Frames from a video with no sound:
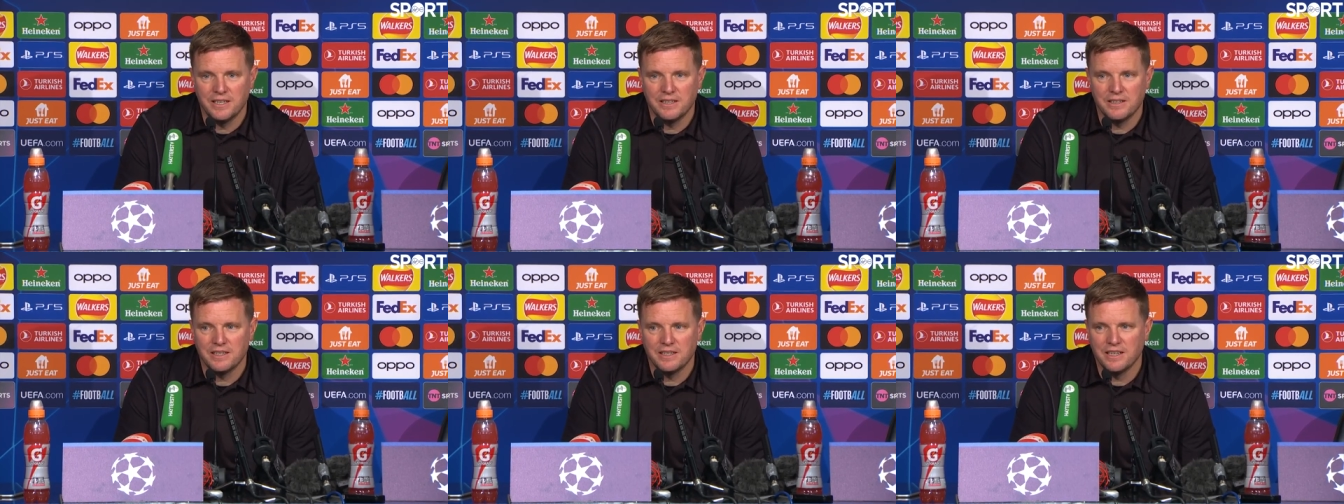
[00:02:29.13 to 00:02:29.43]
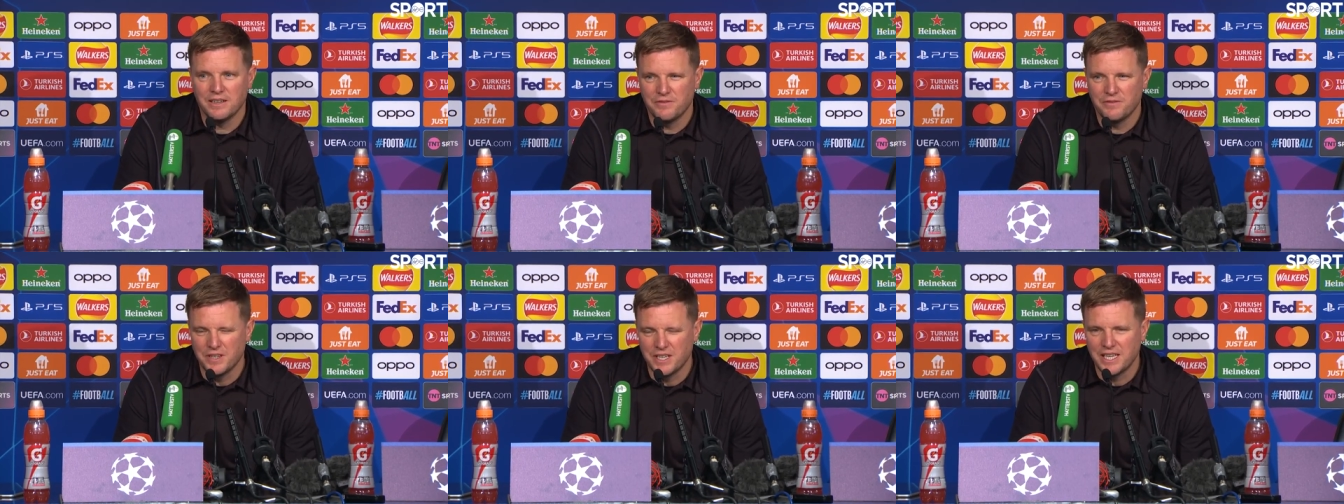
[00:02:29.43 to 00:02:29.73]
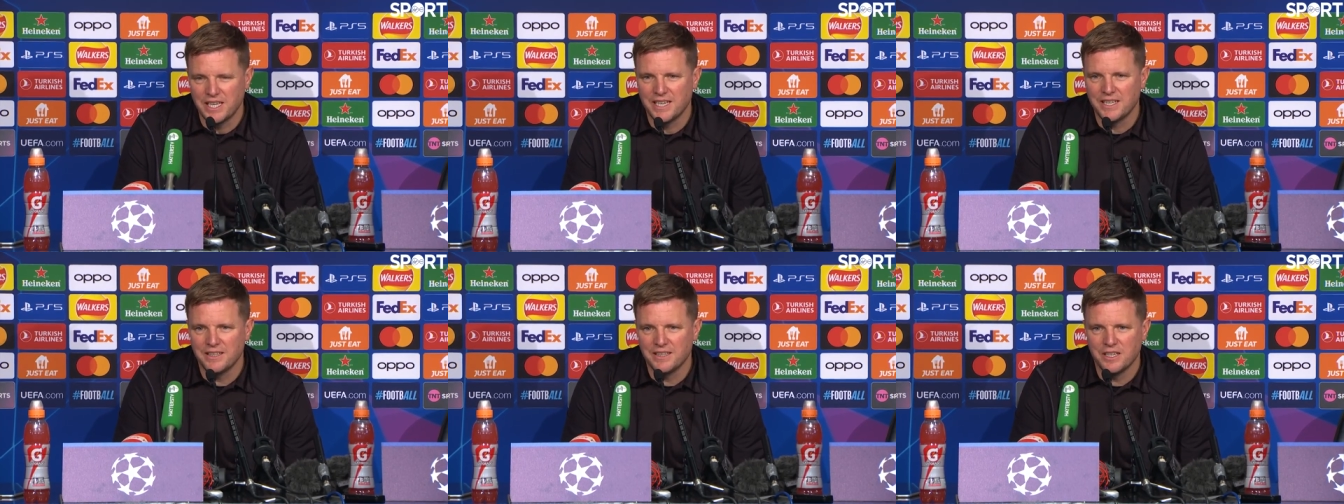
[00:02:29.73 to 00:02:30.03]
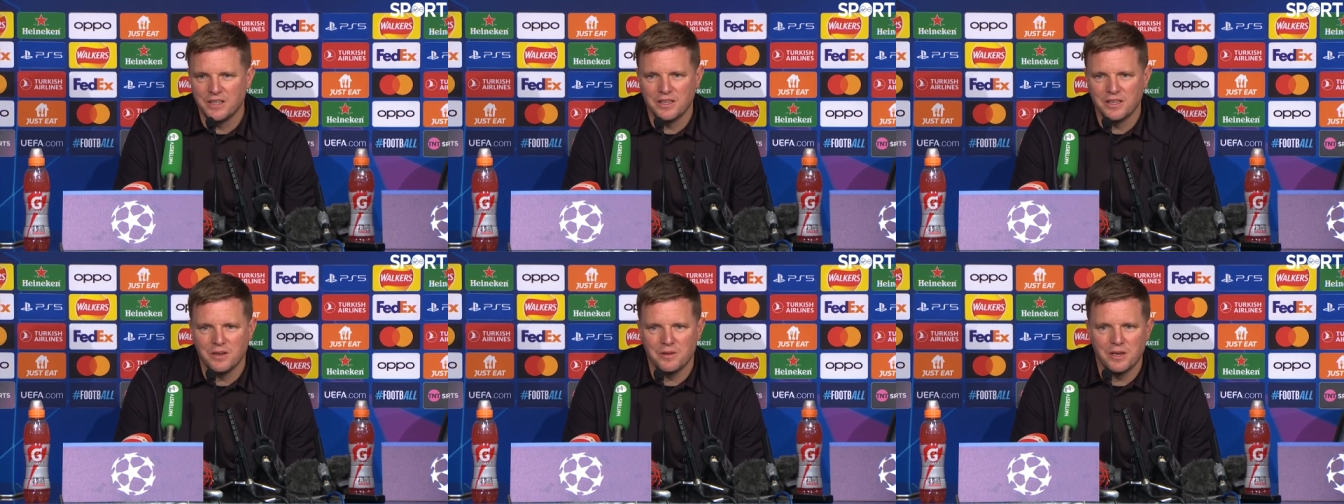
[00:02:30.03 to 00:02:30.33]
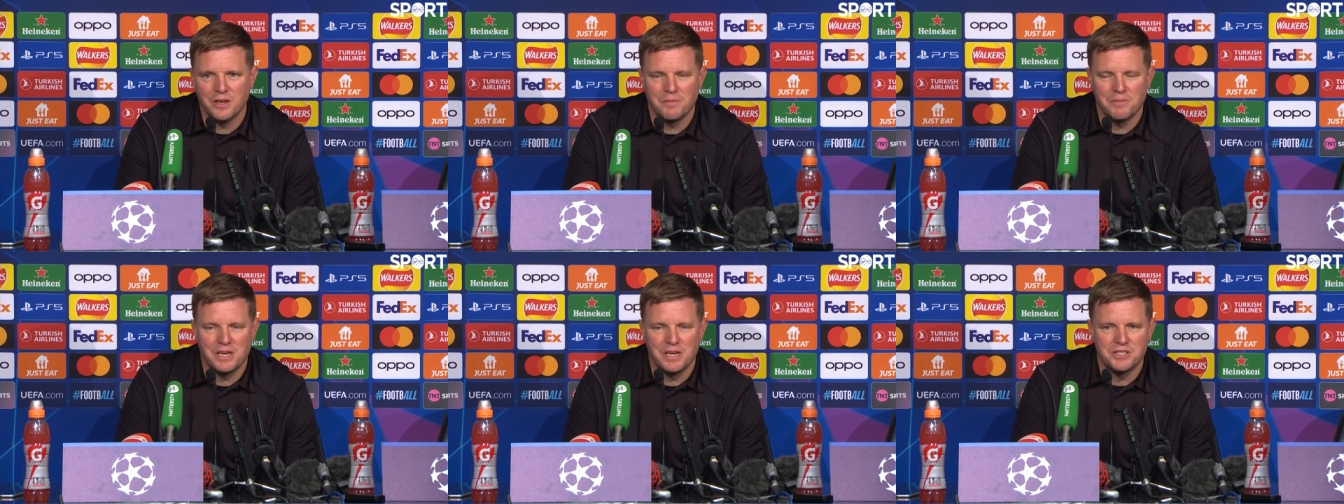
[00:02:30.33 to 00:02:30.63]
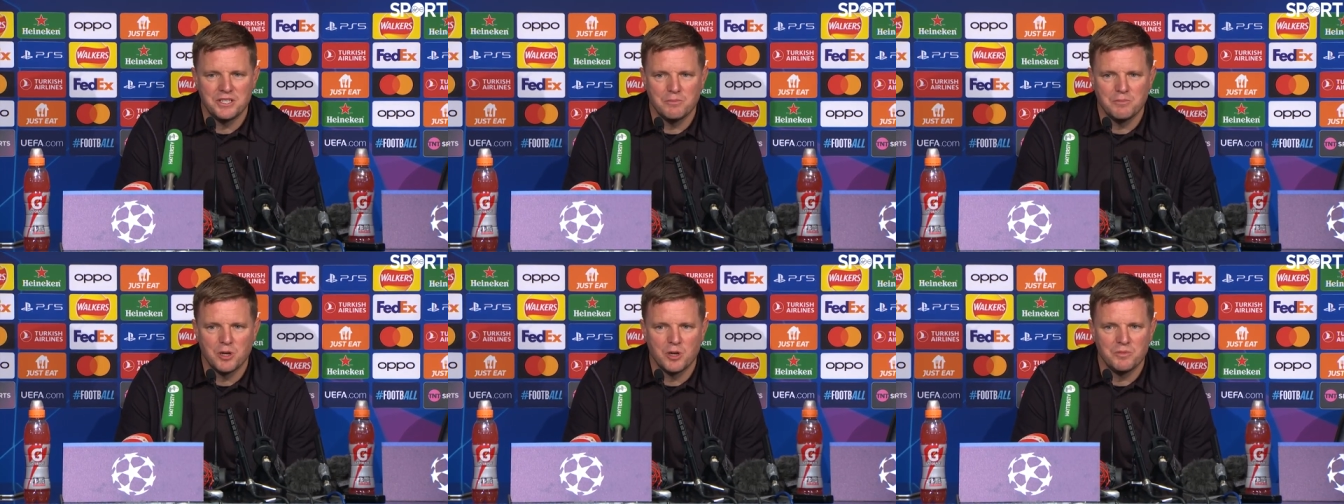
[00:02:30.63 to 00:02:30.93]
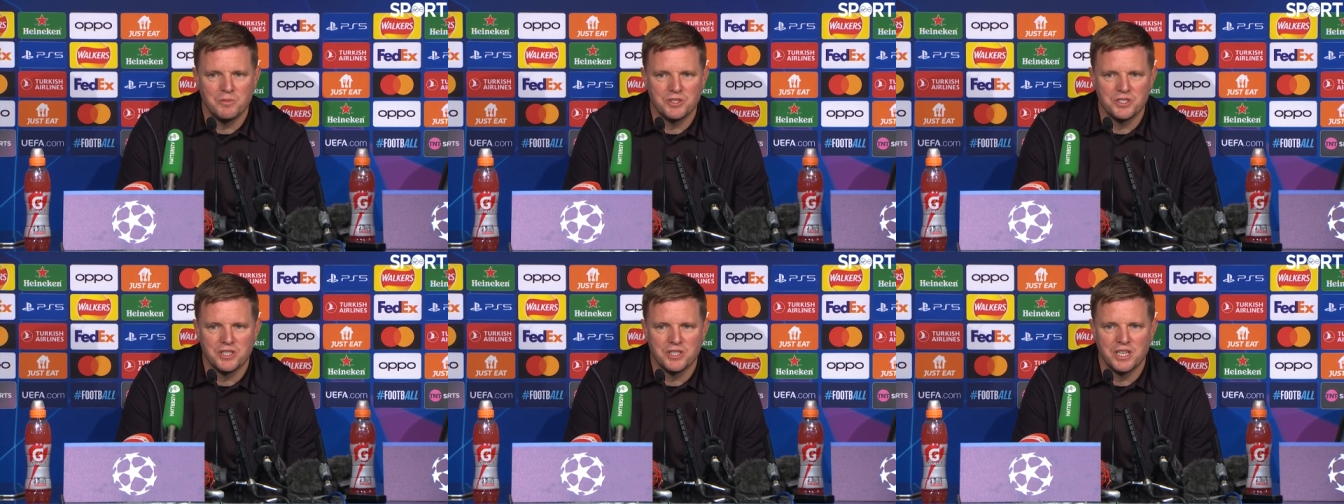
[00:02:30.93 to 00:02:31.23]
and for Dan, they're amazing
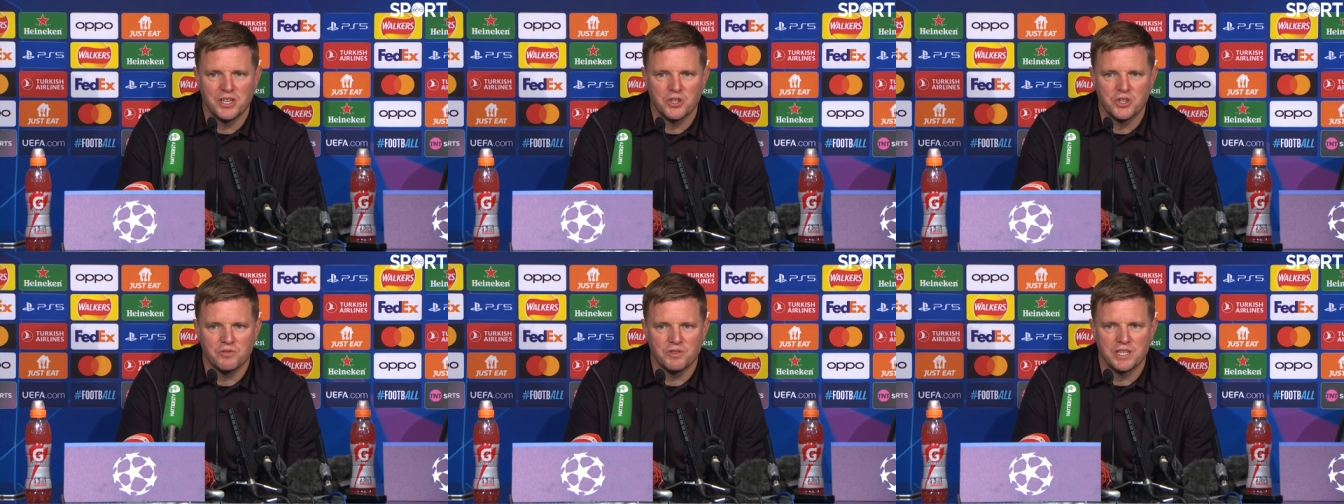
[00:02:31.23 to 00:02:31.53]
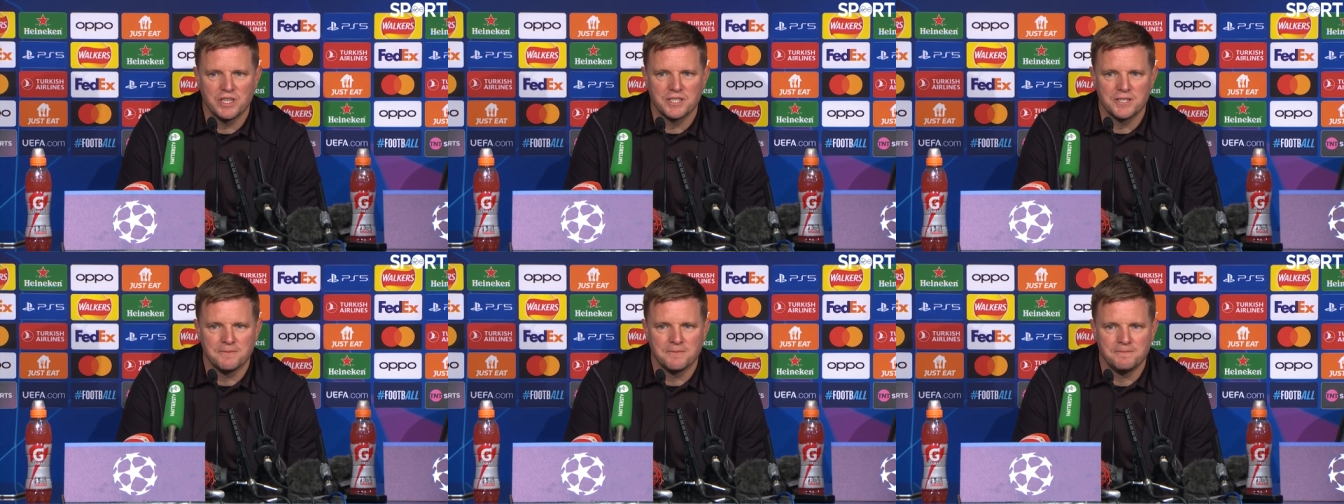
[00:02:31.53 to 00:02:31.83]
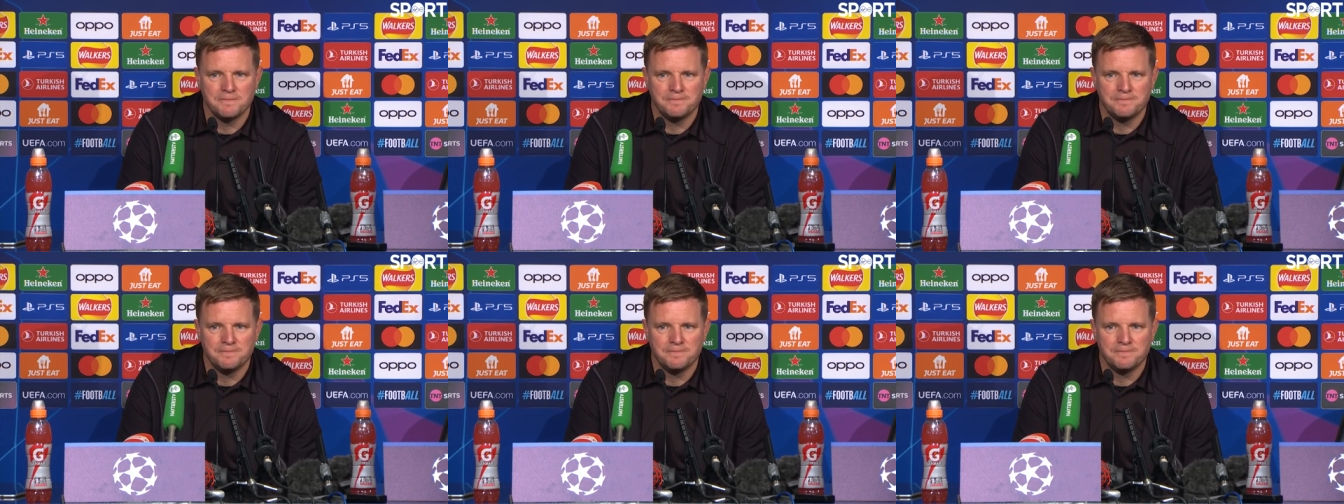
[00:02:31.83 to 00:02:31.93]
moments in their careers.